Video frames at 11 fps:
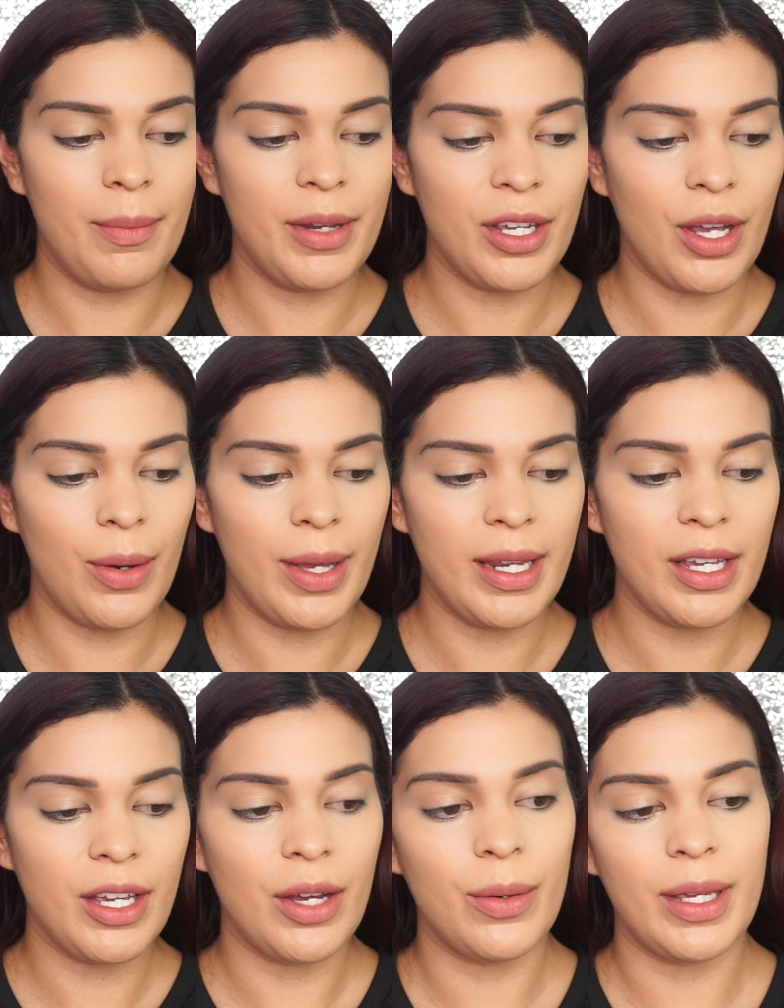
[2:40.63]
I'm gonna go ahead and
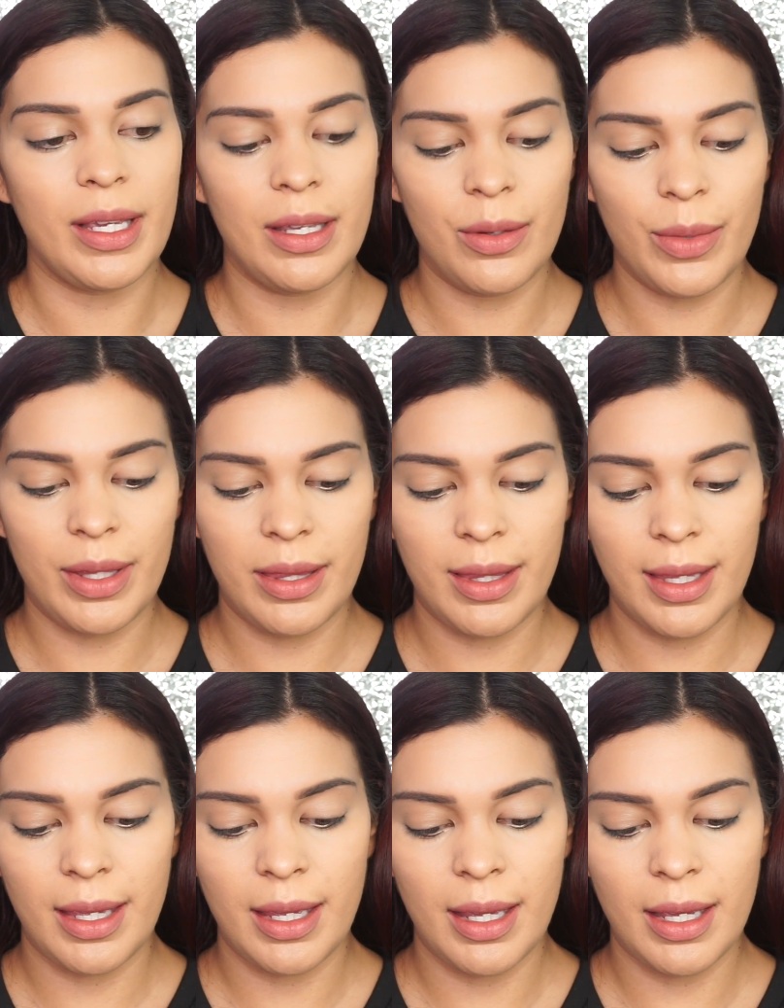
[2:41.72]
go in with
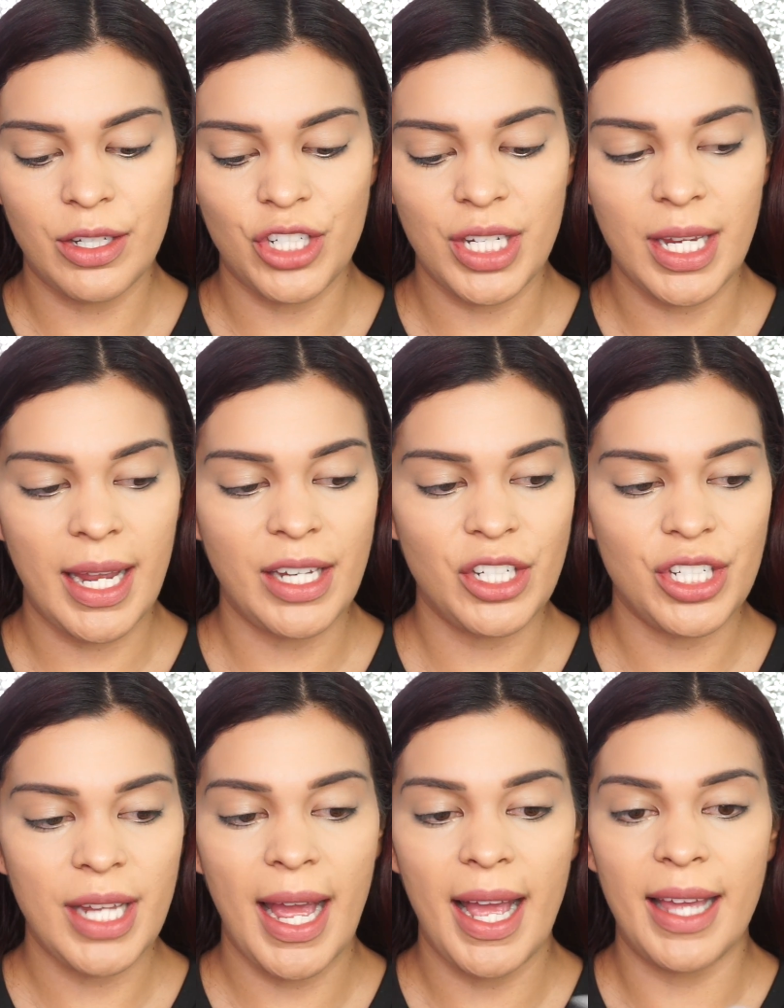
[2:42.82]
the
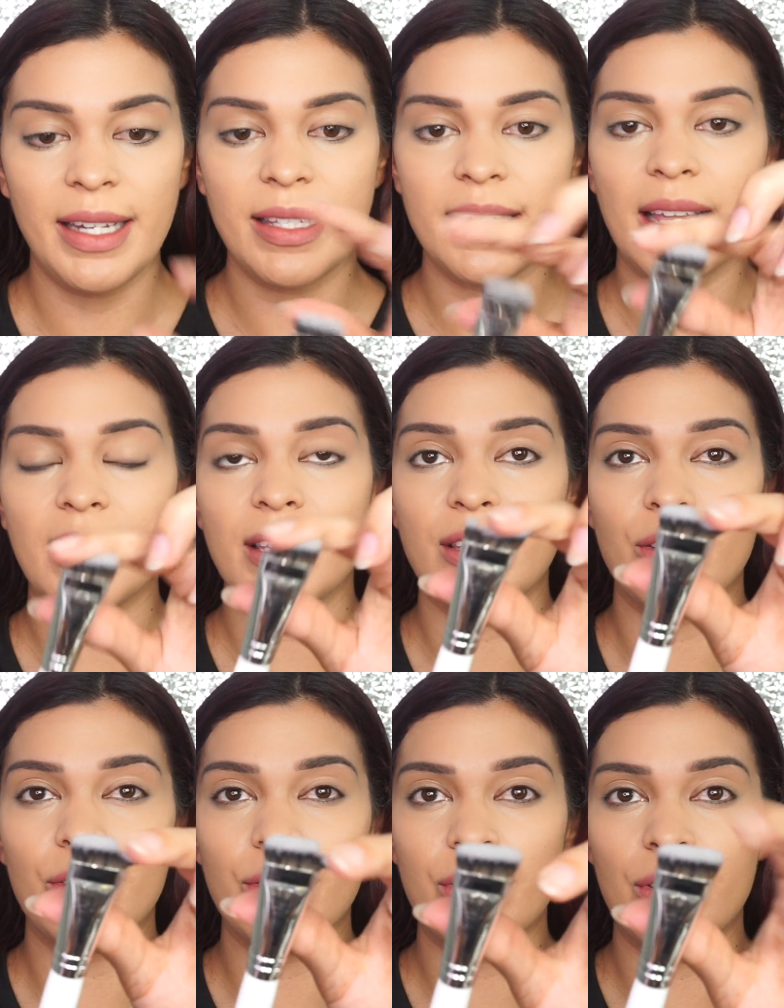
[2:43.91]
GH10. It's like this
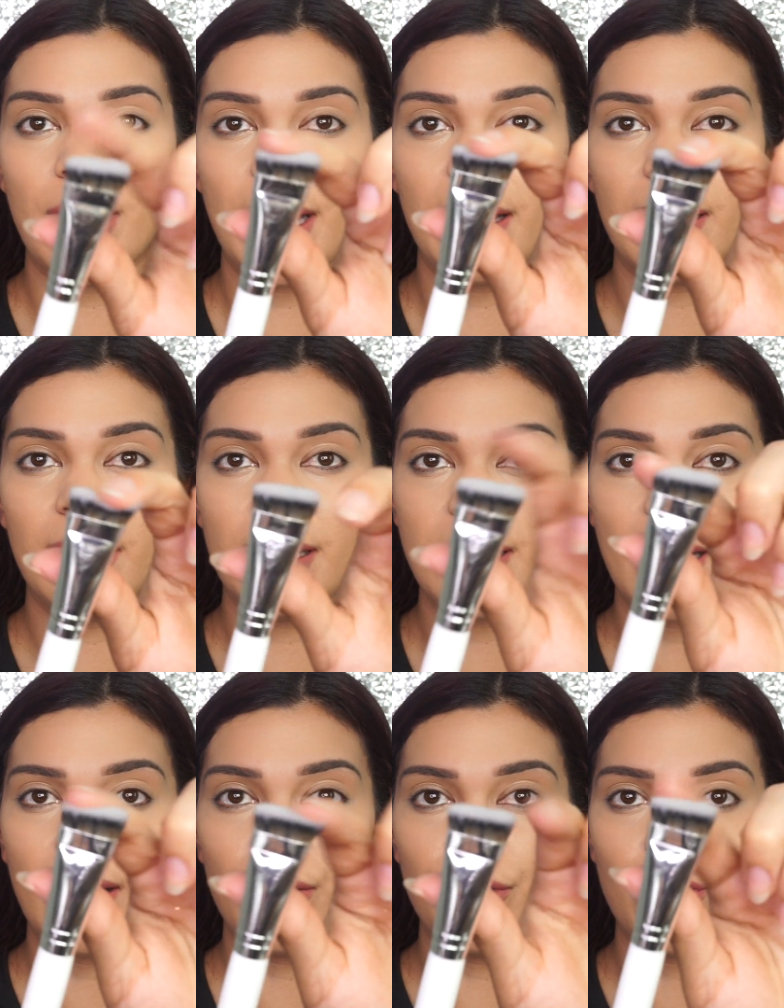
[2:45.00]
little
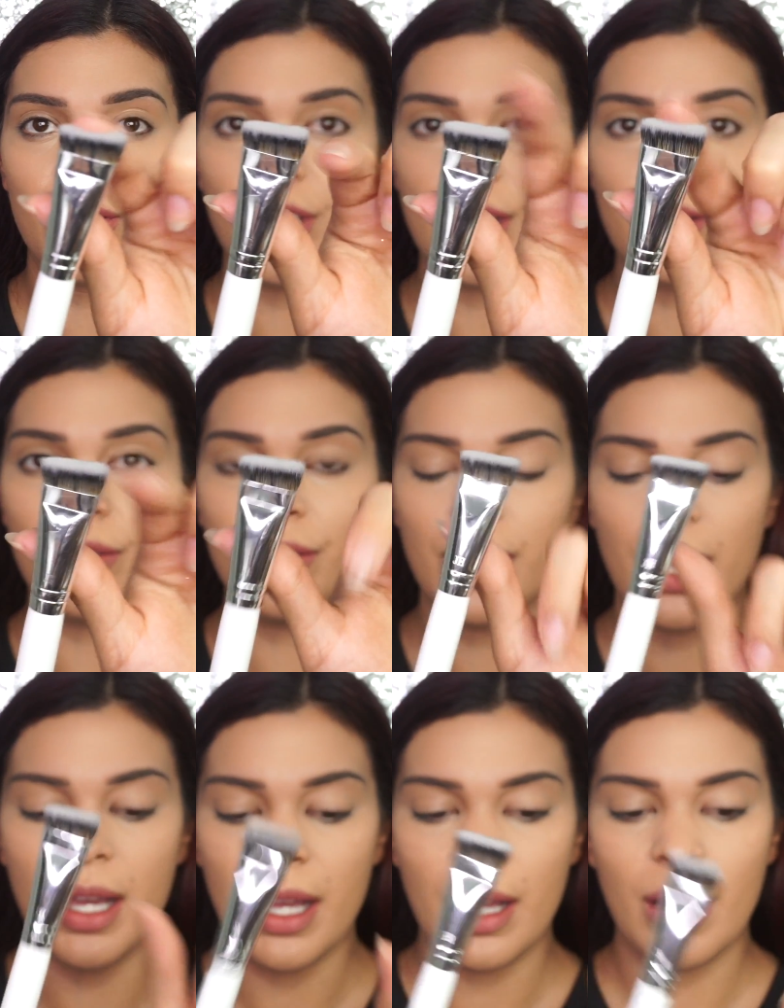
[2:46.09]
chiseled
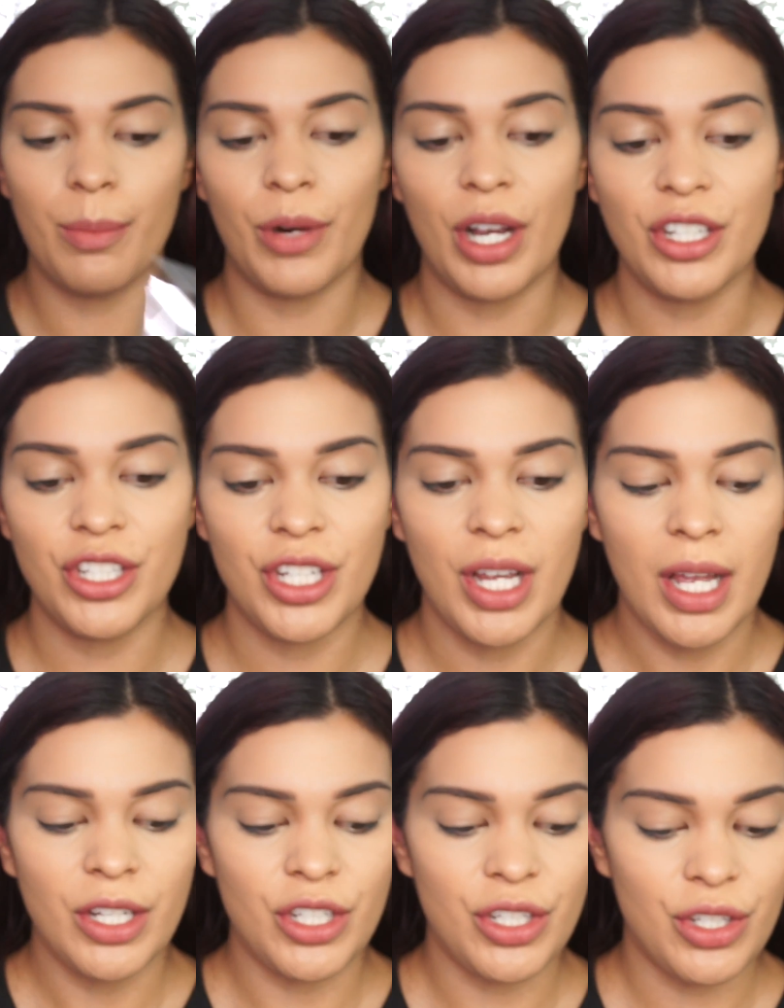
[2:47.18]
brush,
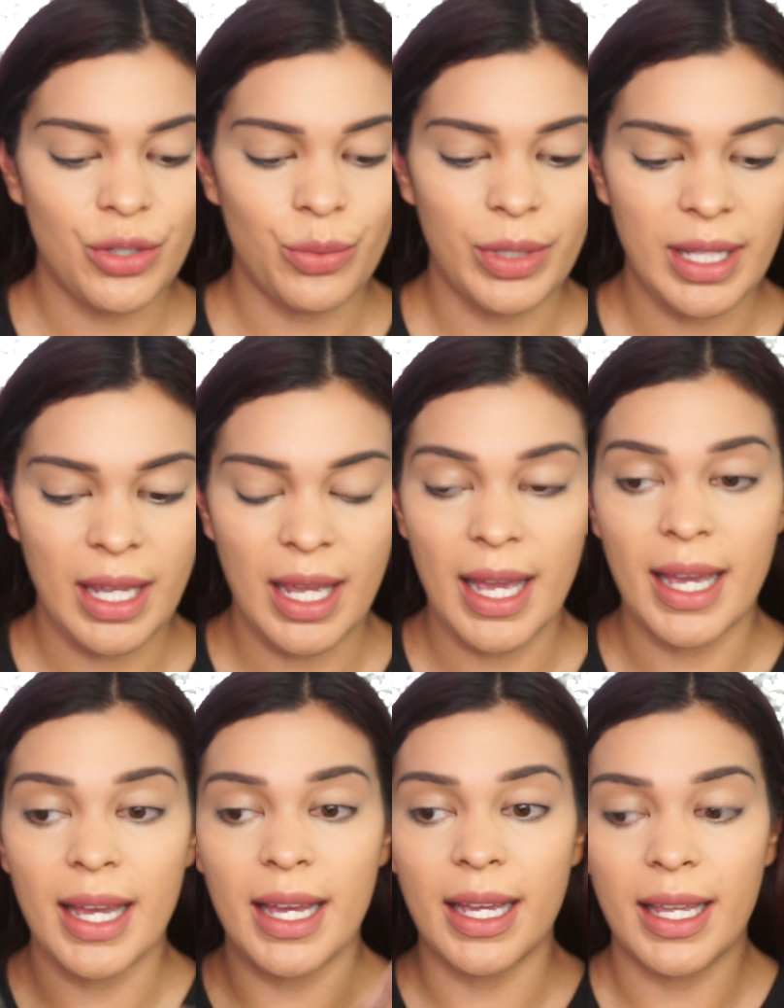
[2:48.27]
just to really
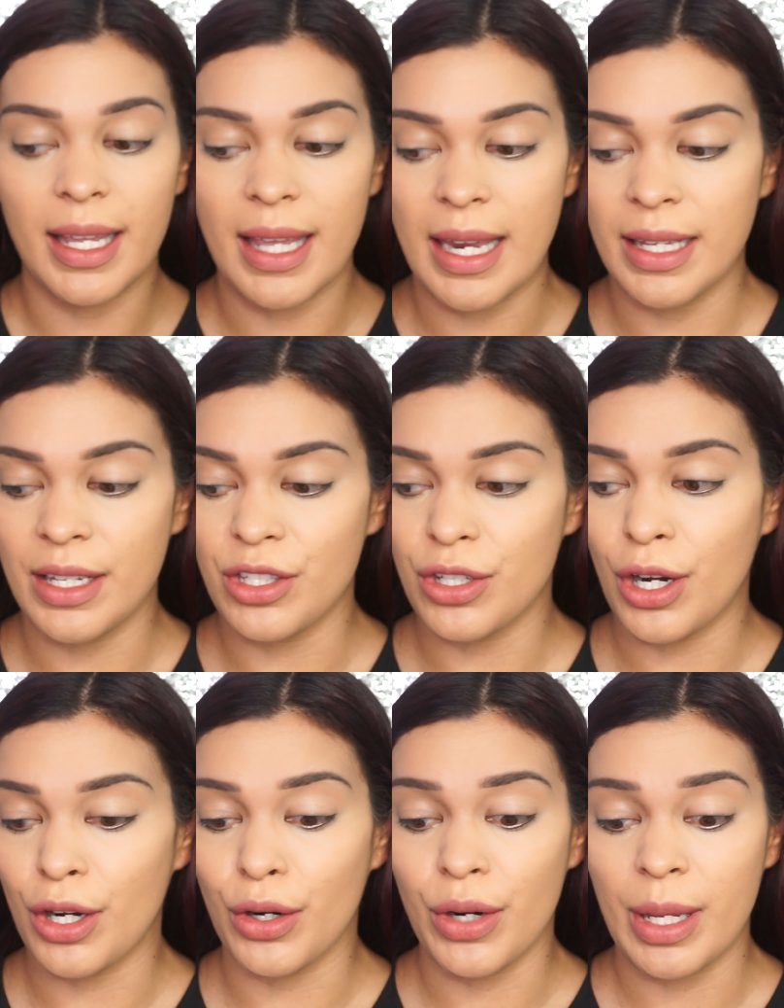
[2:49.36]
get in and
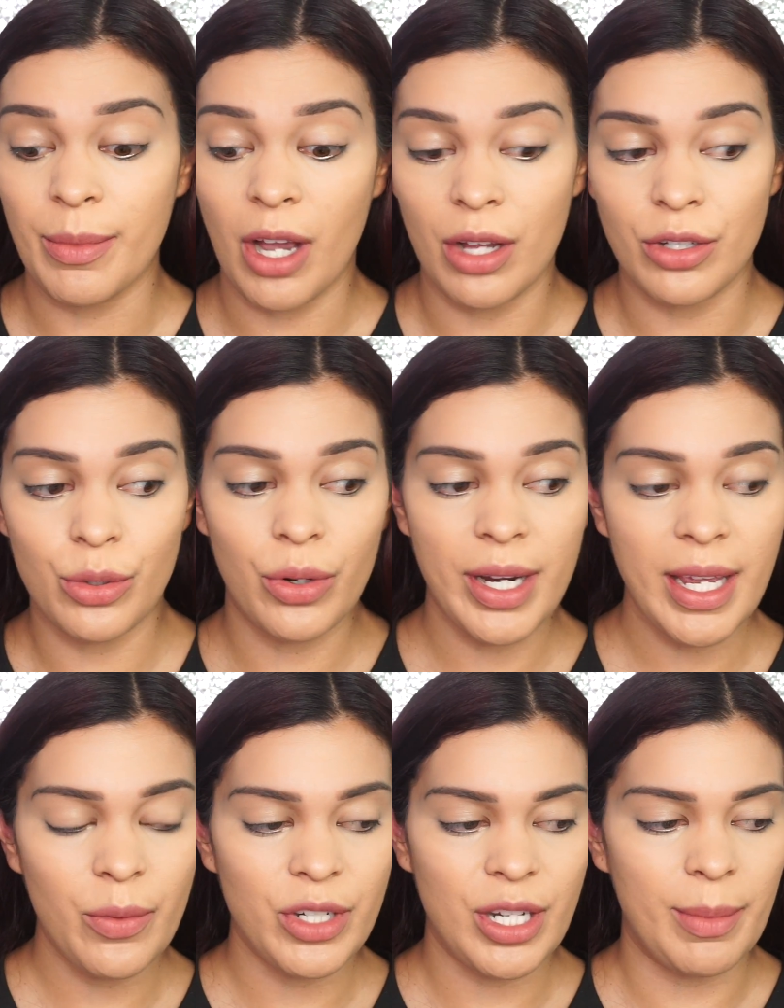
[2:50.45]
start cream contouring,
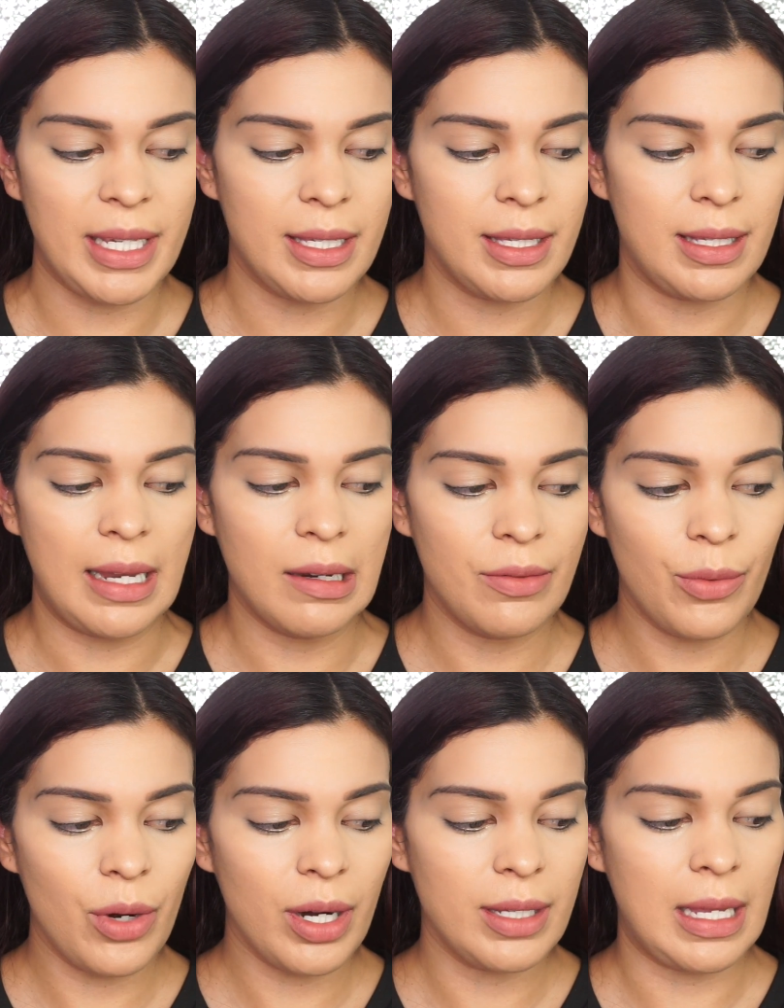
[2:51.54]
which I'm excited
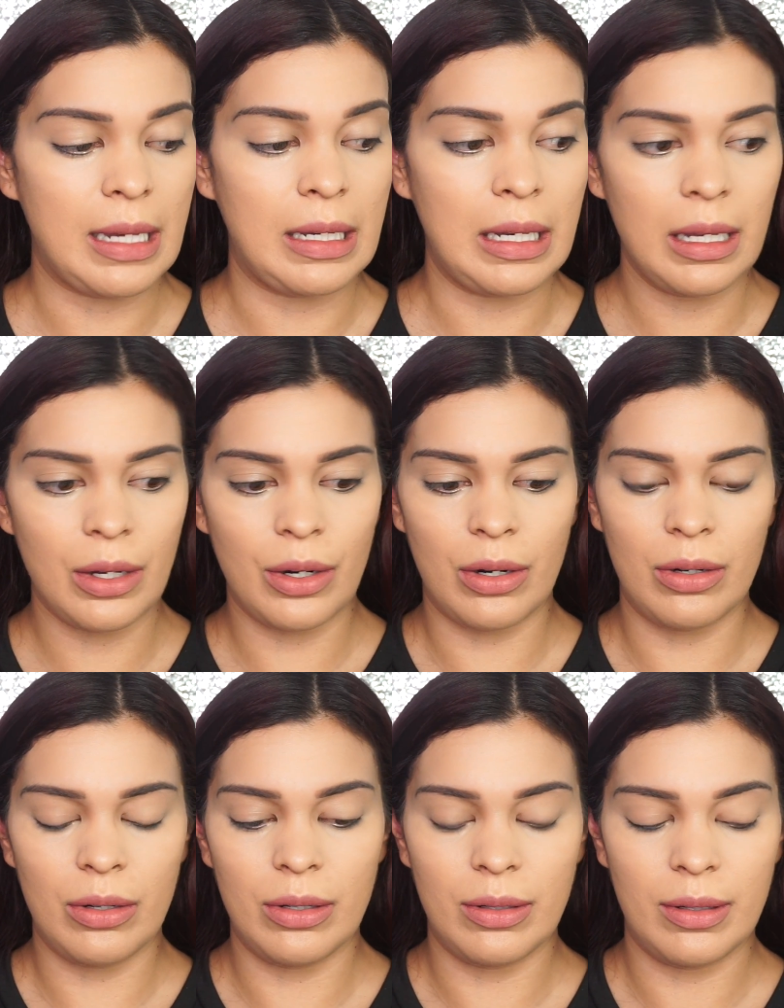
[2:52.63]
for because I need it, girl.